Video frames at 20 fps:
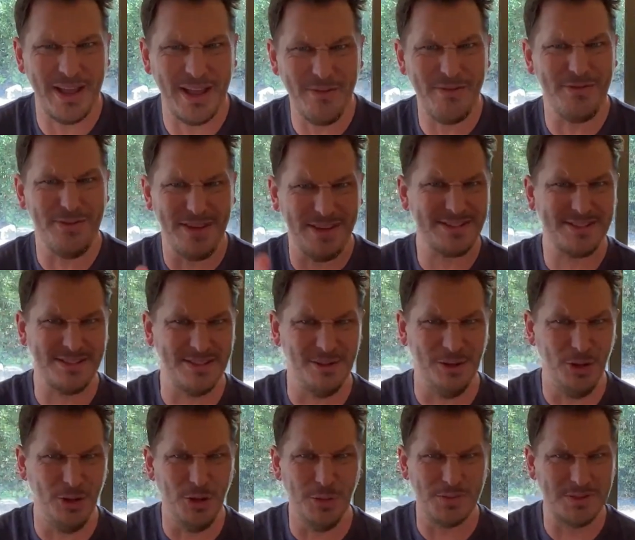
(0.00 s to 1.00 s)
If this
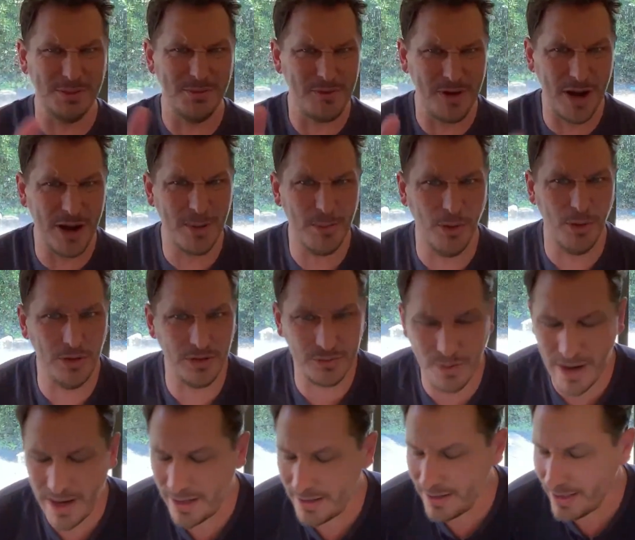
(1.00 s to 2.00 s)
loops some variables,
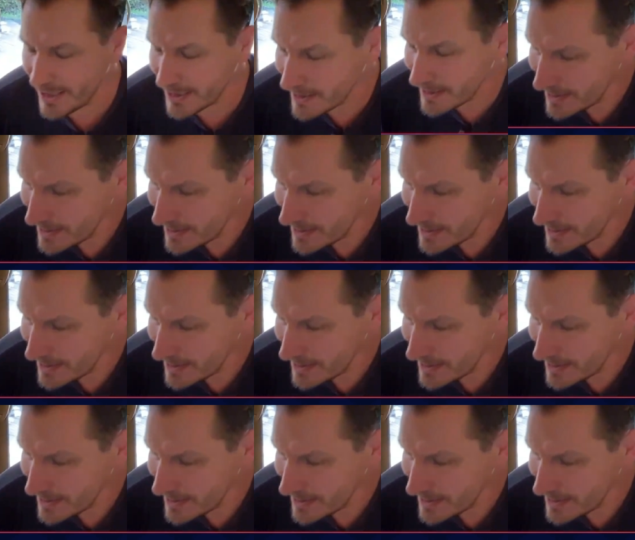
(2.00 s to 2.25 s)
right? Like